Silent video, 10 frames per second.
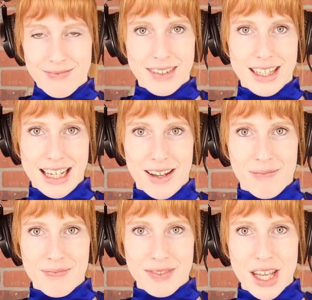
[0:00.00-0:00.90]
Okay.
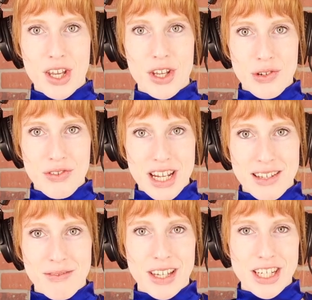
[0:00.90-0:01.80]
Unique
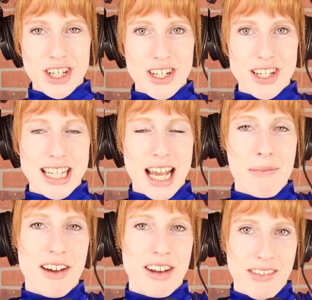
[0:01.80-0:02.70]
features
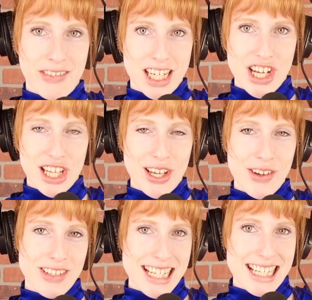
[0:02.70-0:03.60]
about FHA
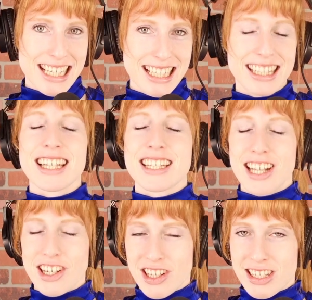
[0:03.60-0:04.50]
loans. Let's
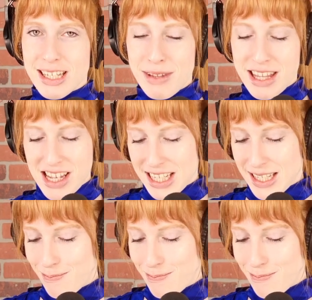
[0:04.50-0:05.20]
touch on some of these.